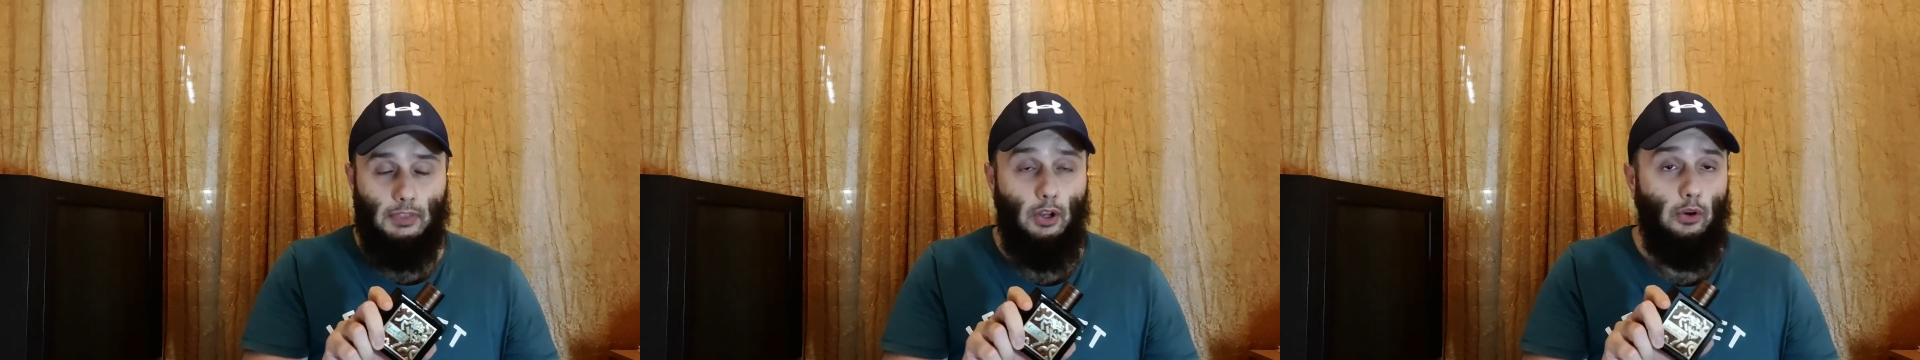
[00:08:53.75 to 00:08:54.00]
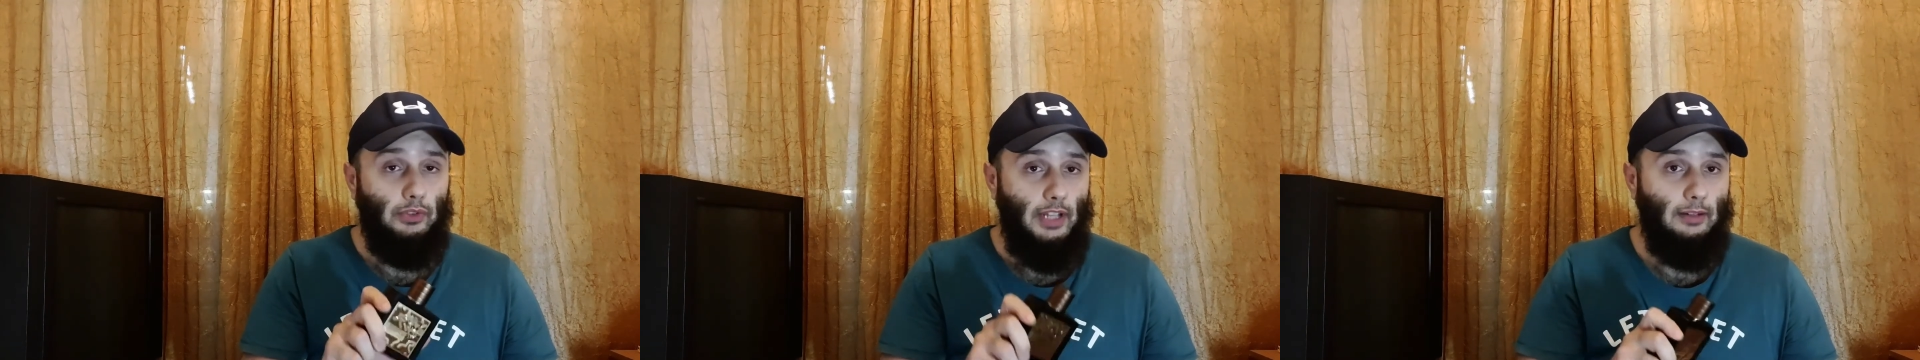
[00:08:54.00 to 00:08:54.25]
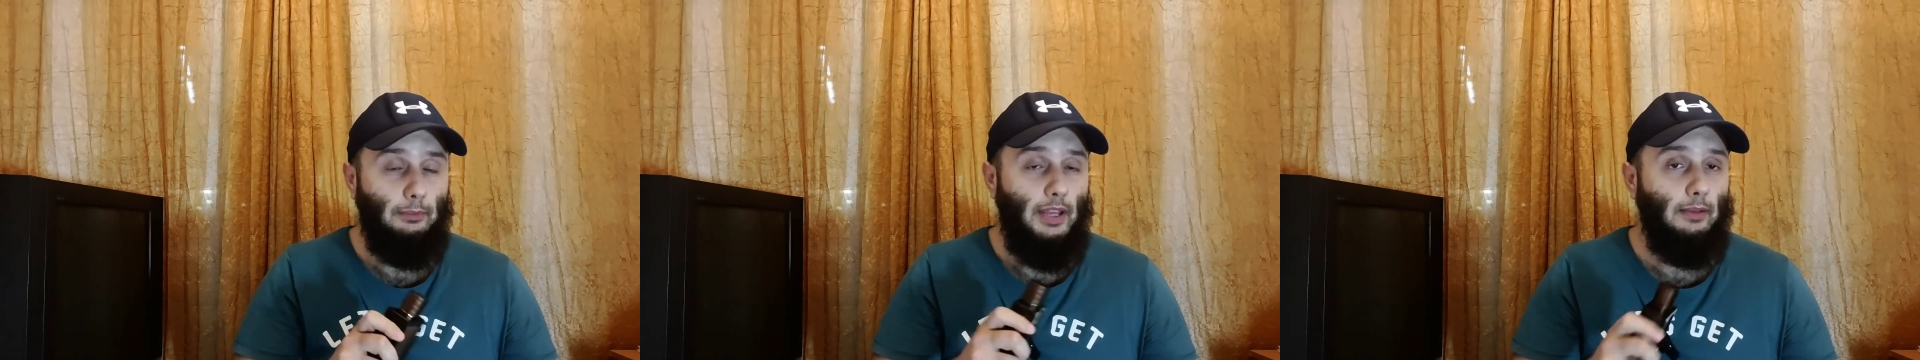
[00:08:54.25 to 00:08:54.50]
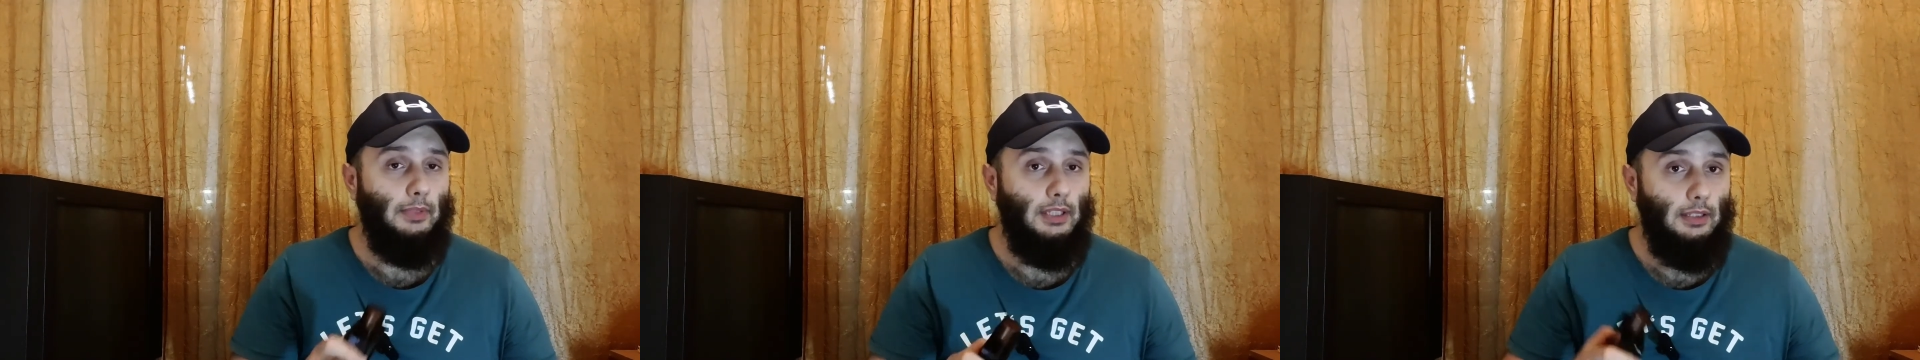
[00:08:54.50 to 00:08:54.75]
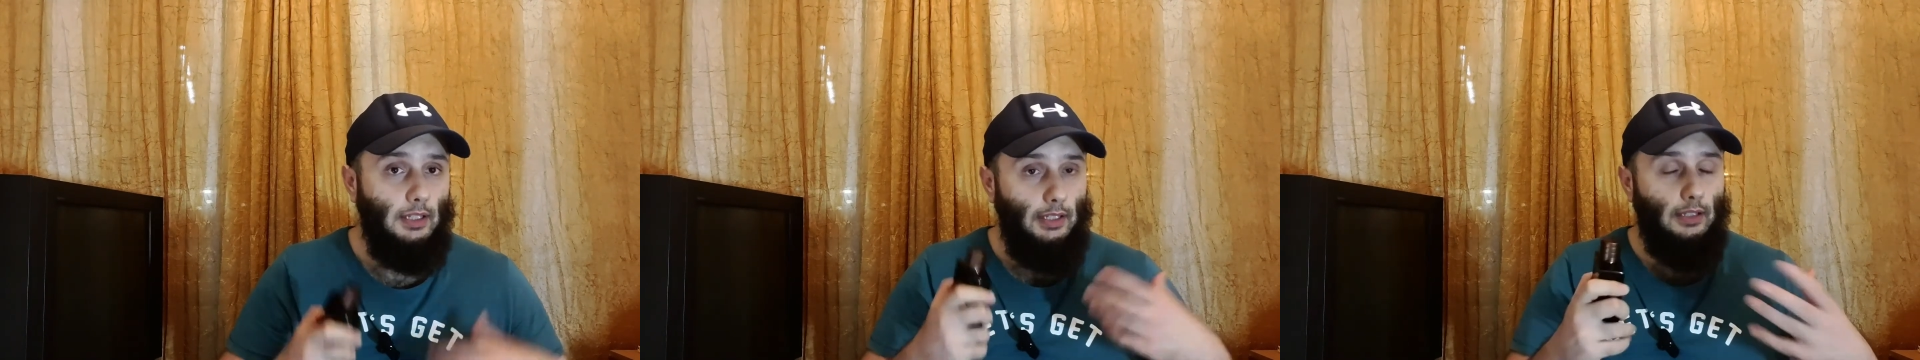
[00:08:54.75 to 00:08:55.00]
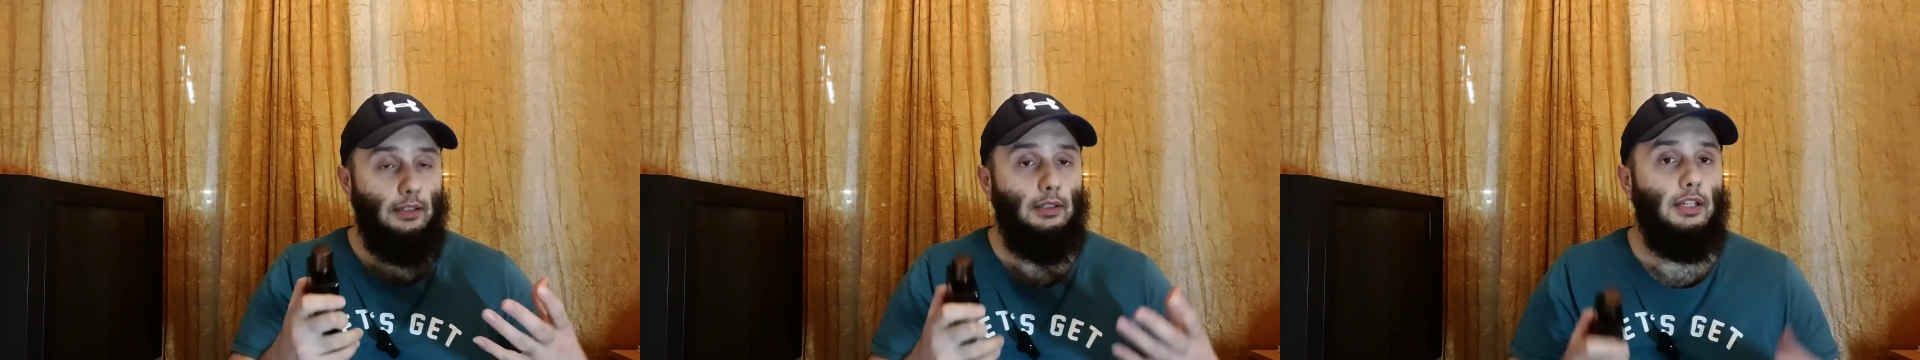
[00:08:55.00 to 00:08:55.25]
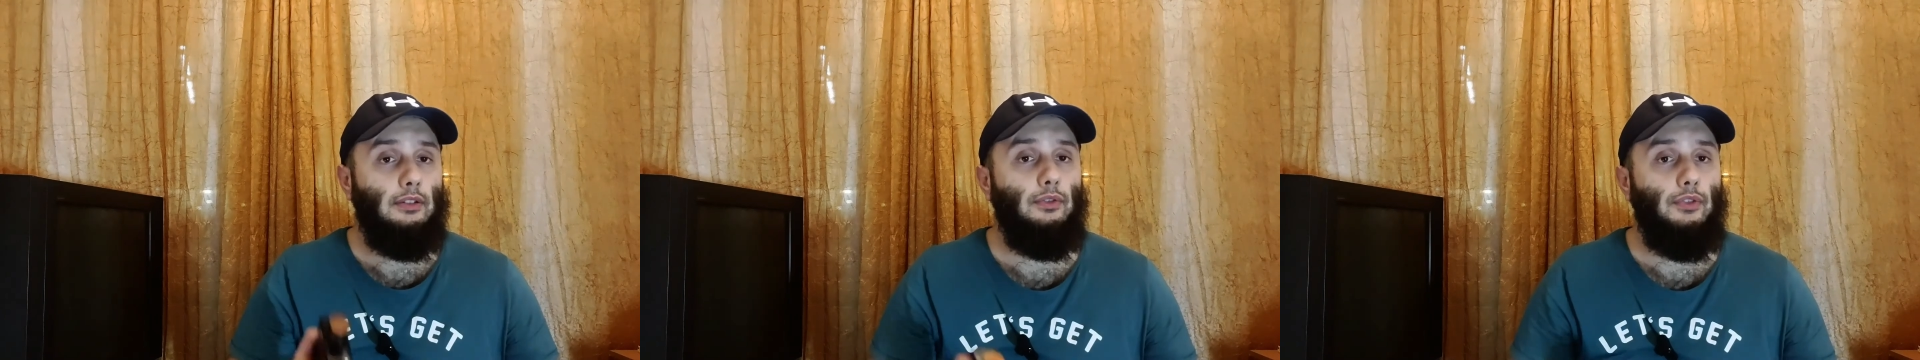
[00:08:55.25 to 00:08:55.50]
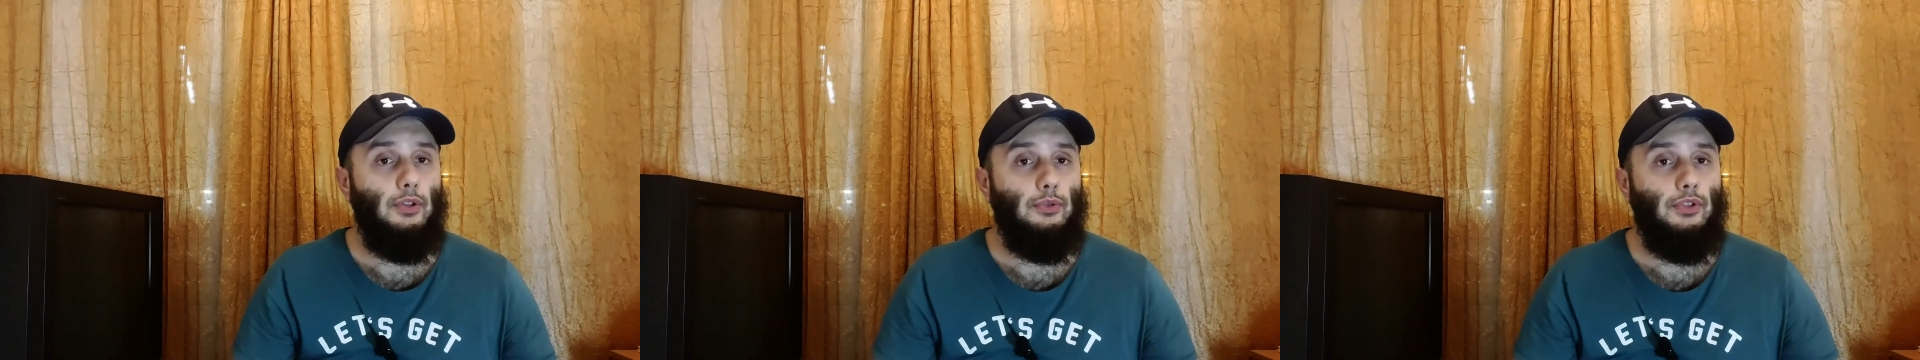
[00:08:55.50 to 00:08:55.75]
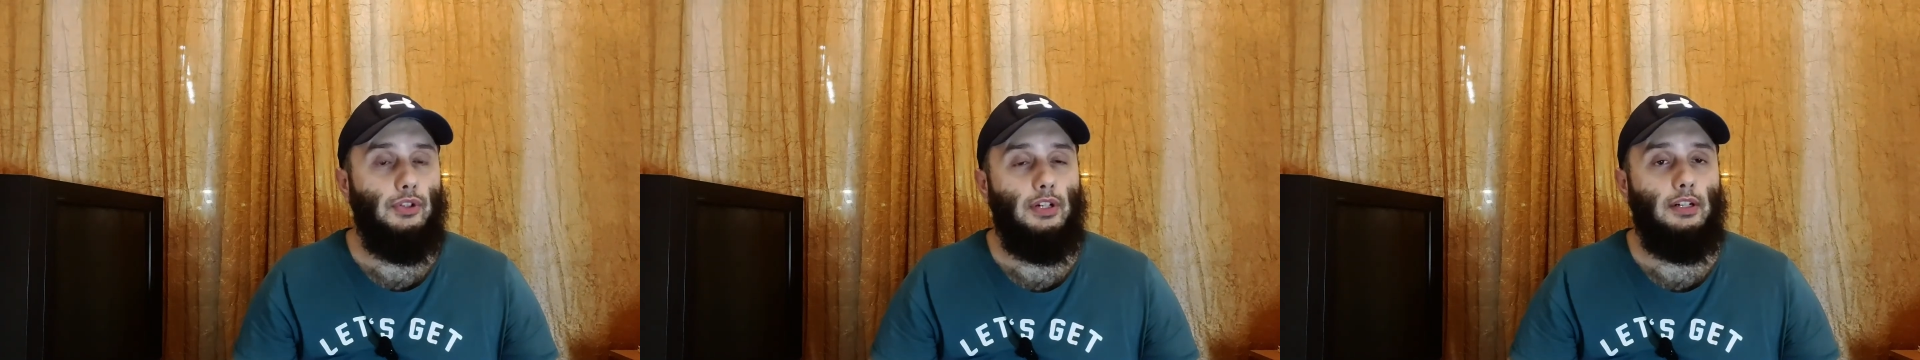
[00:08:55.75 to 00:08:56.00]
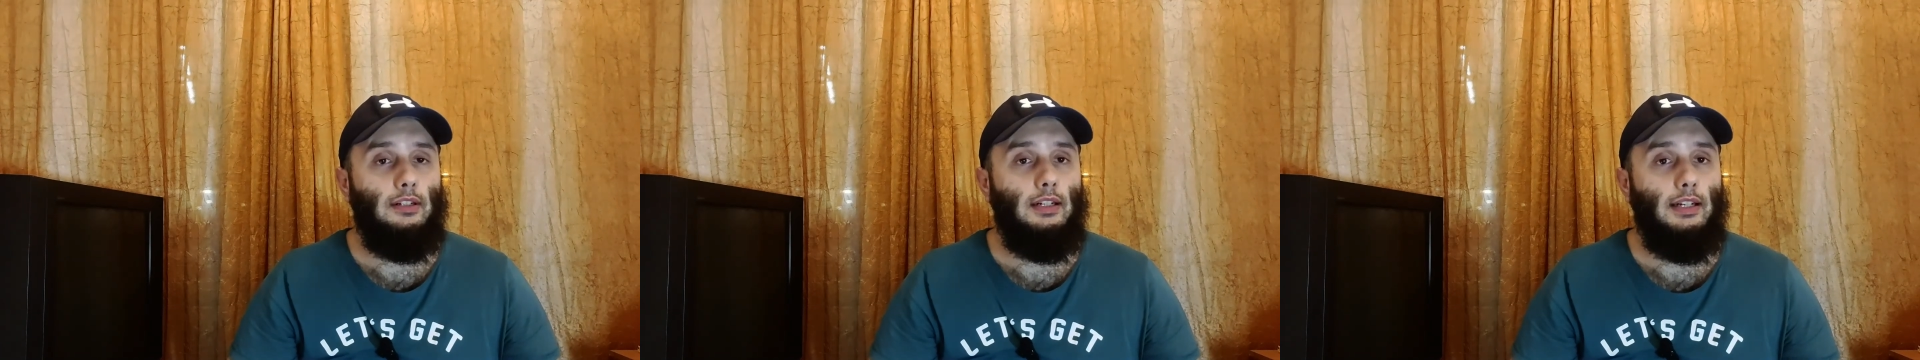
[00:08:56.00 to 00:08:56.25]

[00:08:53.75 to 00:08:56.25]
And hopefully I'll be able in the near future,